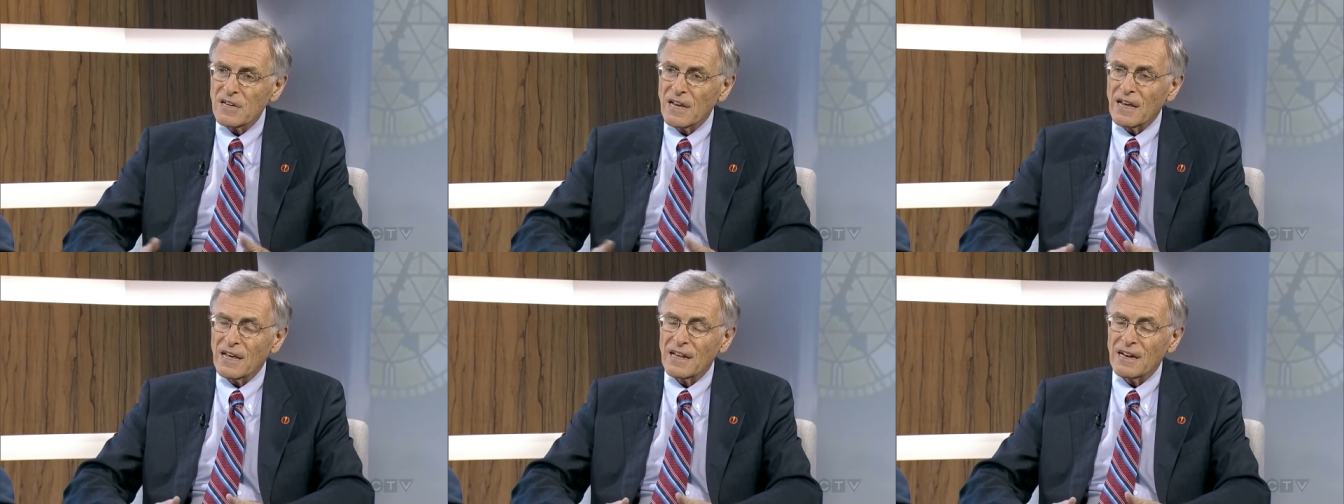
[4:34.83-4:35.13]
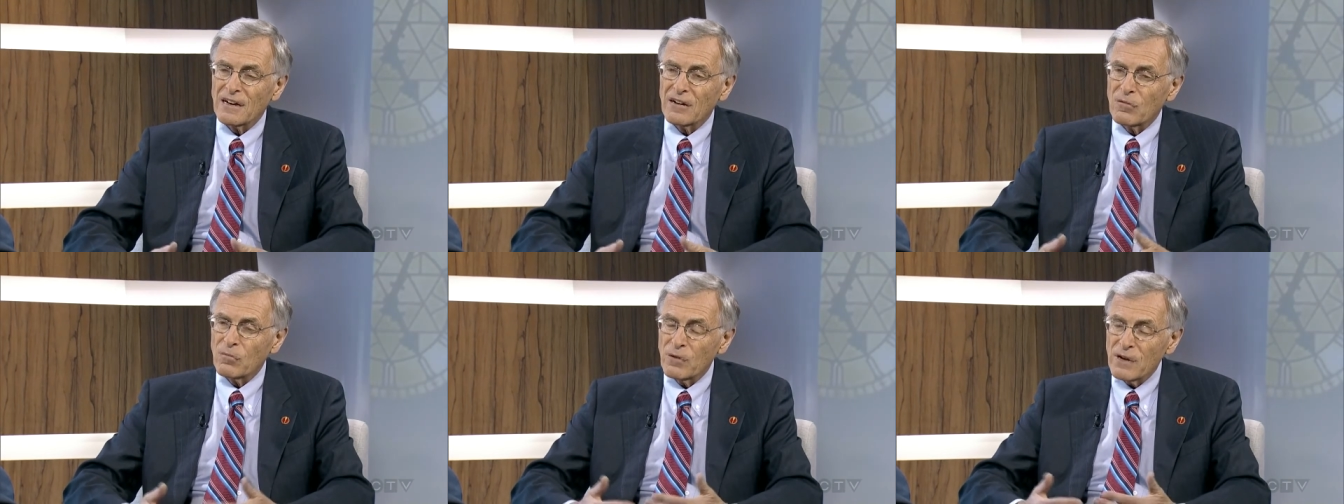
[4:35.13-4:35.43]

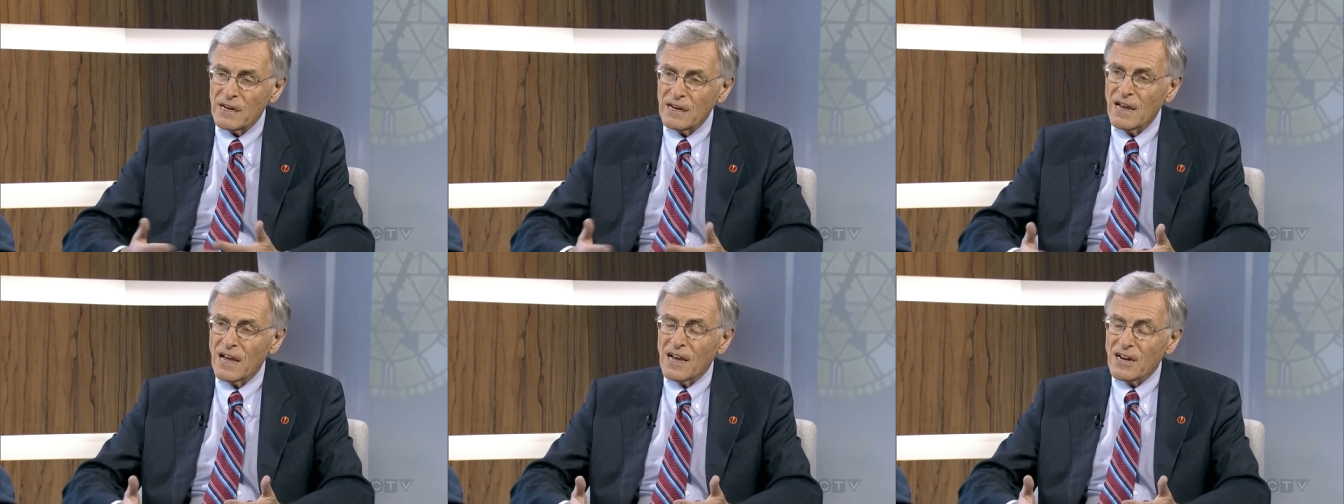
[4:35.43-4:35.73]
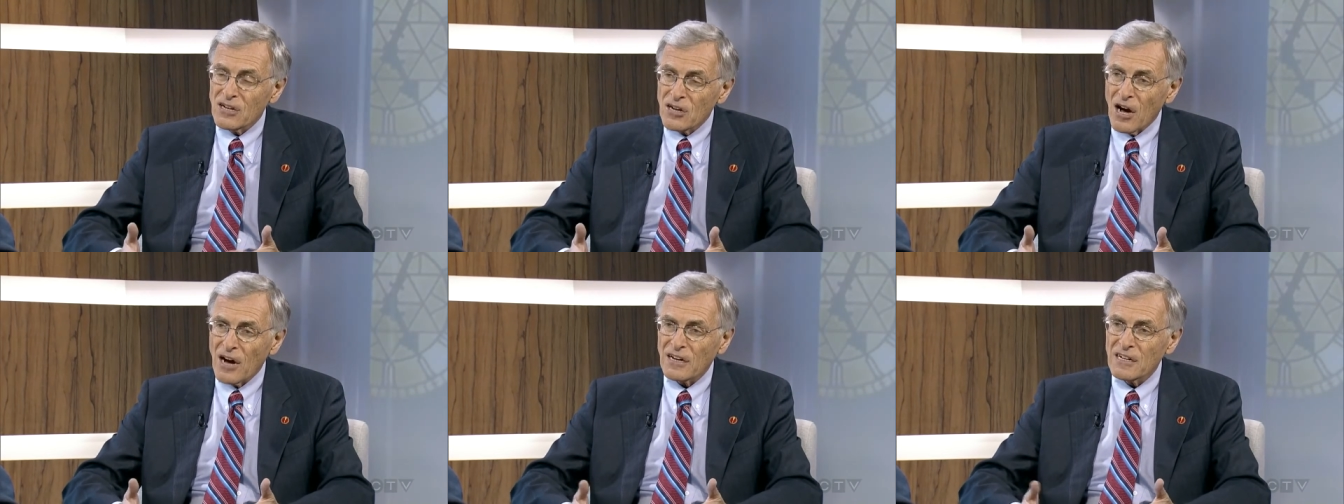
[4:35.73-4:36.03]
and we
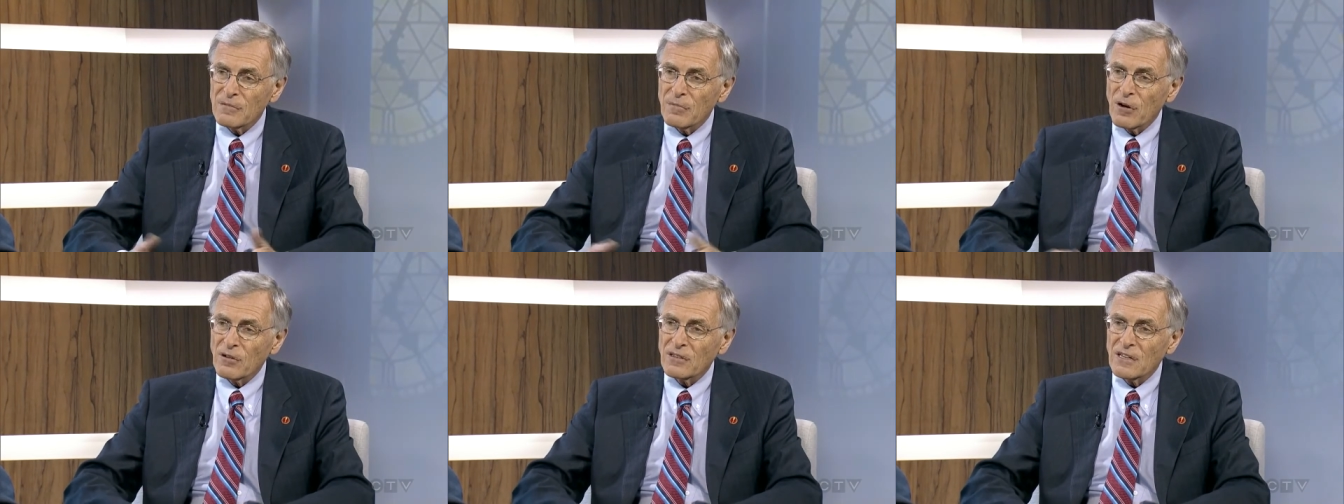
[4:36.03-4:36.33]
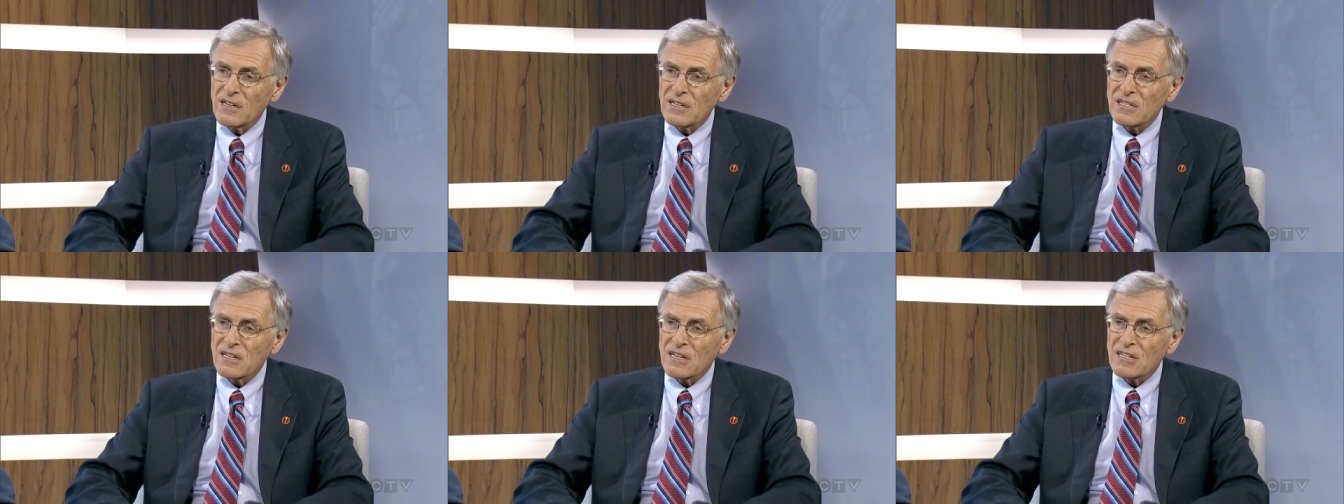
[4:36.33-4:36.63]
talked about
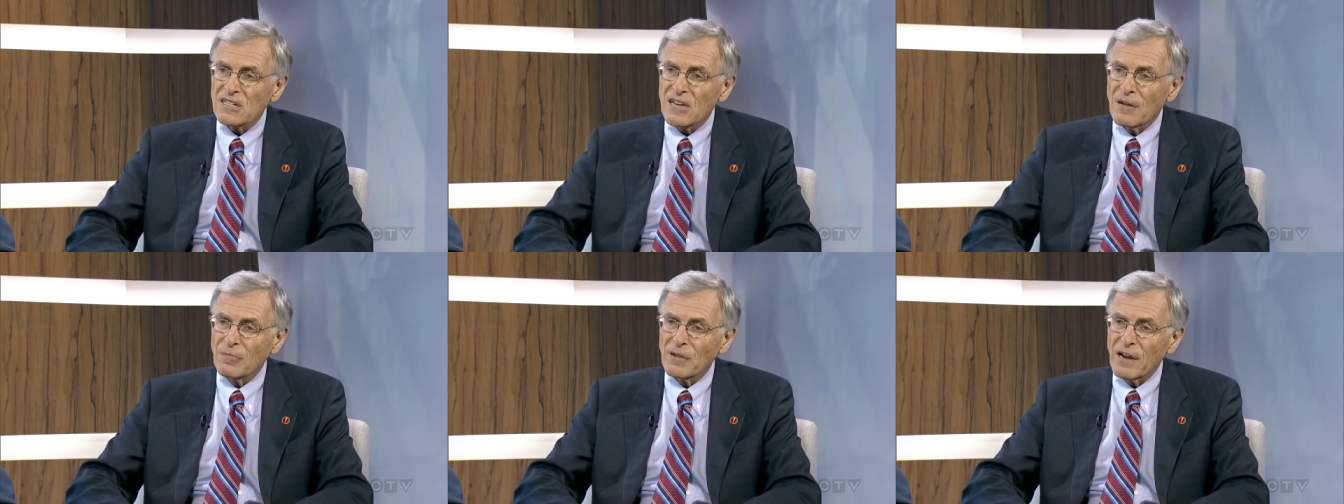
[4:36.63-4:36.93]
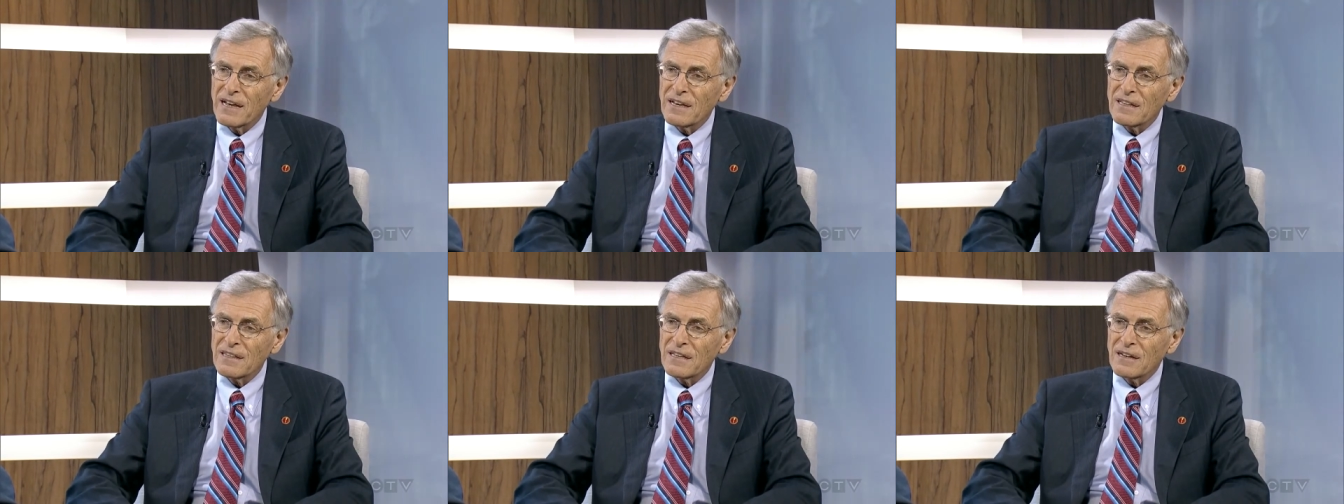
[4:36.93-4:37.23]
this at some
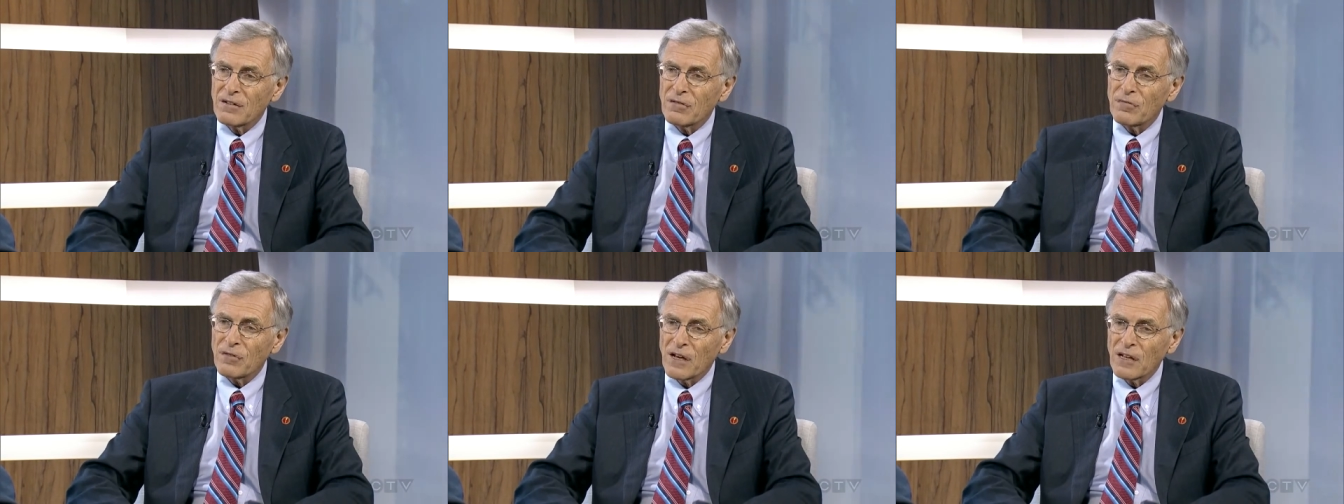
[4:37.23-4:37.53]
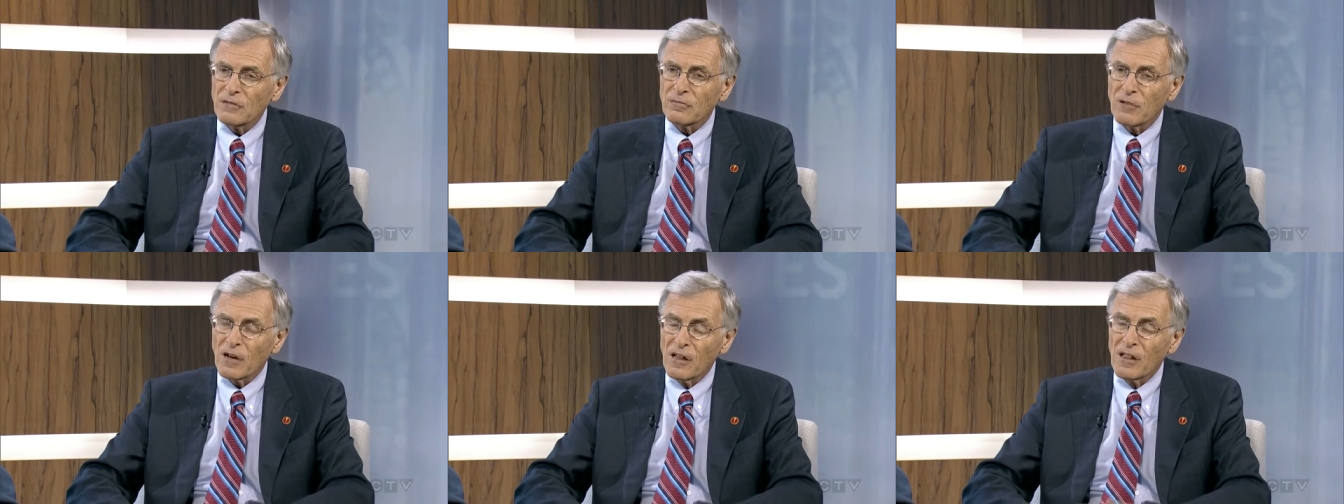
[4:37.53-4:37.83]
length and
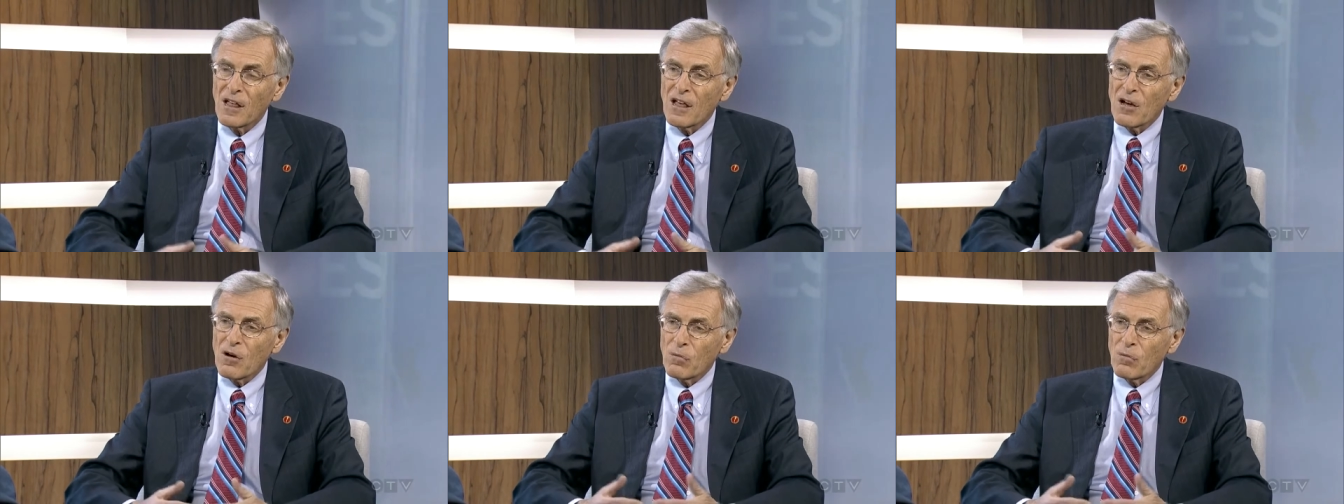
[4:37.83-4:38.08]
felt, well,